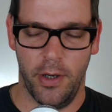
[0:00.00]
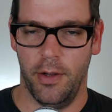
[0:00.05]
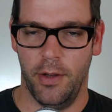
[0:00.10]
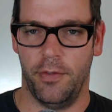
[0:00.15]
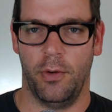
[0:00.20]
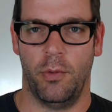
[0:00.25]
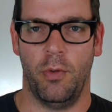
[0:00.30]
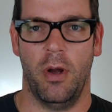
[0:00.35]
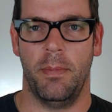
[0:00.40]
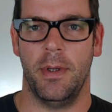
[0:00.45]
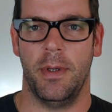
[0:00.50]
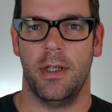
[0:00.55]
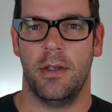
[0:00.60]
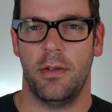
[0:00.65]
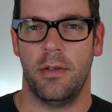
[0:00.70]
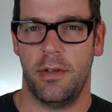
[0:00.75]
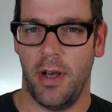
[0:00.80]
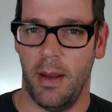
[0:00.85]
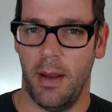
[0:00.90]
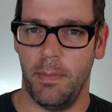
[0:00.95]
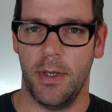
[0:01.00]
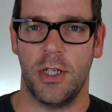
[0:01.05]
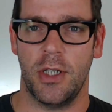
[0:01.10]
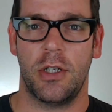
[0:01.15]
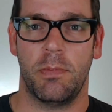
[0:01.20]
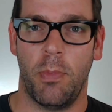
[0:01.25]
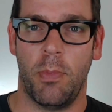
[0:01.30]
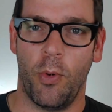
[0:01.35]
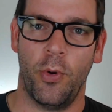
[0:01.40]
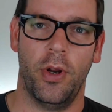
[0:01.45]
goods equipment, type in
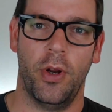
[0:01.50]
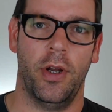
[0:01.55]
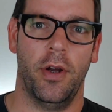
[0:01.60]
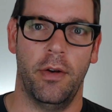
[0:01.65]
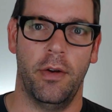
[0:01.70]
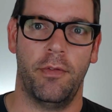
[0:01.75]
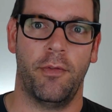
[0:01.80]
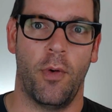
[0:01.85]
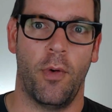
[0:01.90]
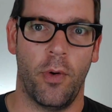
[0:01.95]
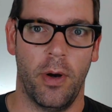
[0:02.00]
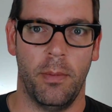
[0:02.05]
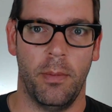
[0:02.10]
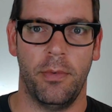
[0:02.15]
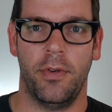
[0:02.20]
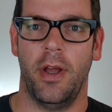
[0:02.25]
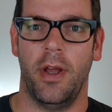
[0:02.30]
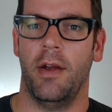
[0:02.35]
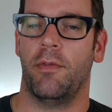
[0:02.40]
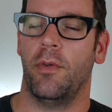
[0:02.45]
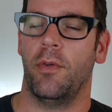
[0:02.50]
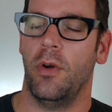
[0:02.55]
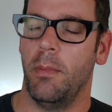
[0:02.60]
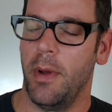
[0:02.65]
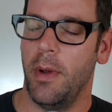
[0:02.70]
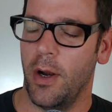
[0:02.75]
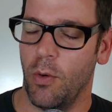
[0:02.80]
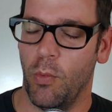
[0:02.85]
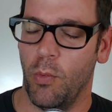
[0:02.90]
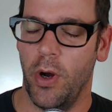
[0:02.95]
sporting good forums. No
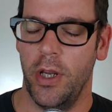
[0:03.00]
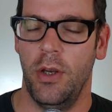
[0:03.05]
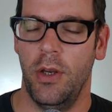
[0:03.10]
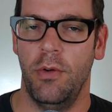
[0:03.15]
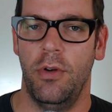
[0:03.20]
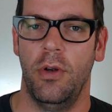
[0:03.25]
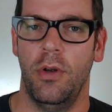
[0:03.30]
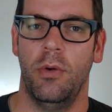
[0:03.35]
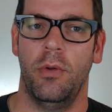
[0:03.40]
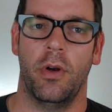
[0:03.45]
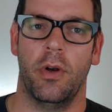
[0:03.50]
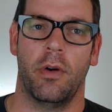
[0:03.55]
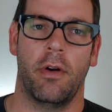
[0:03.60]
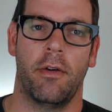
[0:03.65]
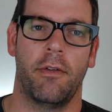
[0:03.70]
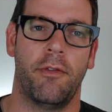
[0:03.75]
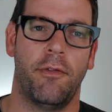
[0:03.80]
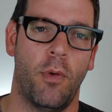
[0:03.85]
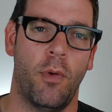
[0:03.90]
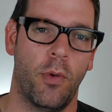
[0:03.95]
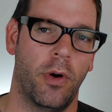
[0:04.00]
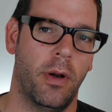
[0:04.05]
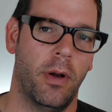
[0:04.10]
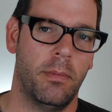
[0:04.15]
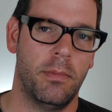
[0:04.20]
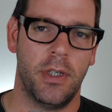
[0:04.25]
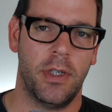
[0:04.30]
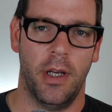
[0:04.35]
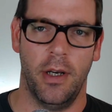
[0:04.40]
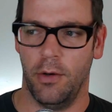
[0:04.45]
matter what you do, there are
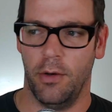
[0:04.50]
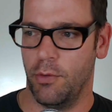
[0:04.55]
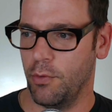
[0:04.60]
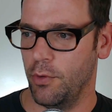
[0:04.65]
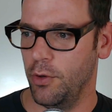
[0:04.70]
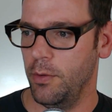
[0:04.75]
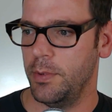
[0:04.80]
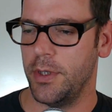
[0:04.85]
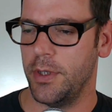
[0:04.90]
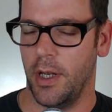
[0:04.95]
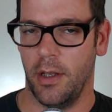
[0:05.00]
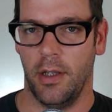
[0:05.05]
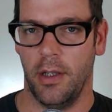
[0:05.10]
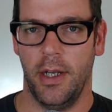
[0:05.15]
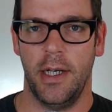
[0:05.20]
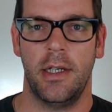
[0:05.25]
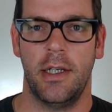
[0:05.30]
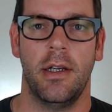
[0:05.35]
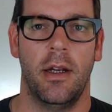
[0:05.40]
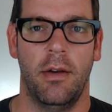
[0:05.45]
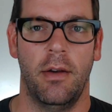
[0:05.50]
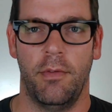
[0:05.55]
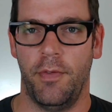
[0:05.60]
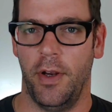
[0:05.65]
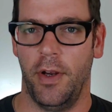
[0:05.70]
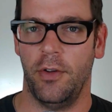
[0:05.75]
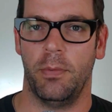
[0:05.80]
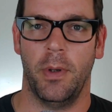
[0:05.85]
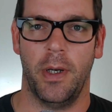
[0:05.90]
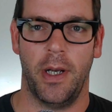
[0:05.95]
forums and groups on LinkedIn and
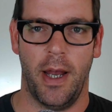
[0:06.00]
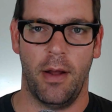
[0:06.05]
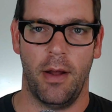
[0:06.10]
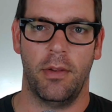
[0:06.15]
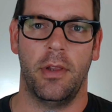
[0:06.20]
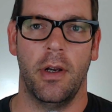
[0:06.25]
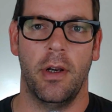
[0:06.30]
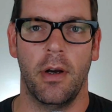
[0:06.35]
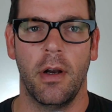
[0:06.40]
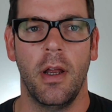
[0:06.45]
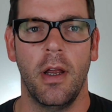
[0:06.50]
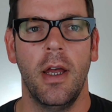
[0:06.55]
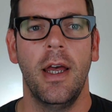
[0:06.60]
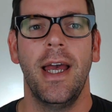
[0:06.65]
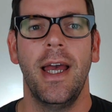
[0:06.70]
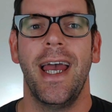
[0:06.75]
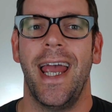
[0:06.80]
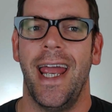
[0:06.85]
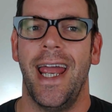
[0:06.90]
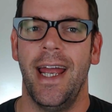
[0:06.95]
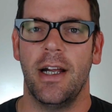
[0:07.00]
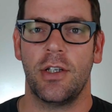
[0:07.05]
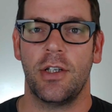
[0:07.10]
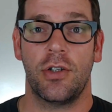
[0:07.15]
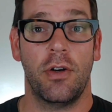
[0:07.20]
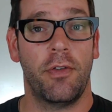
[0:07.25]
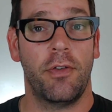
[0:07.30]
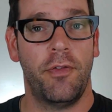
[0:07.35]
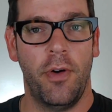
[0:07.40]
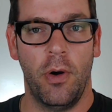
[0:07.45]
Facebook out there.
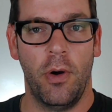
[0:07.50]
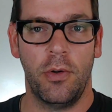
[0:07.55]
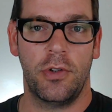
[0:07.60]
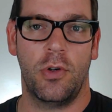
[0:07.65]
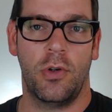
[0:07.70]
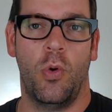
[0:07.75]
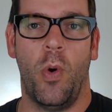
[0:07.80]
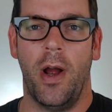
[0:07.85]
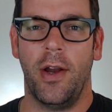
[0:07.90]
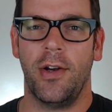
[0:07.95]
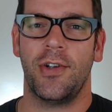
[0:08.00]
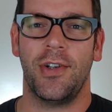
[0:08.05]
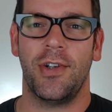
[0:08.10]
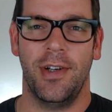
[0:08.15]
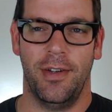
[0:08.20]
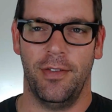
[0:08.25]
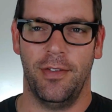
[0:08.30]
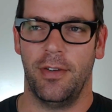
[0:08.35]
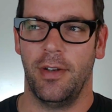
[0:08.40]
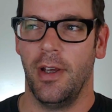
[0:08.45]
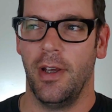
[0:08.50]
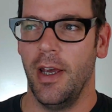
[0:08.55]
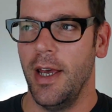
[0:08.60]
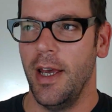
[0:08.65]
Answer folks' questions,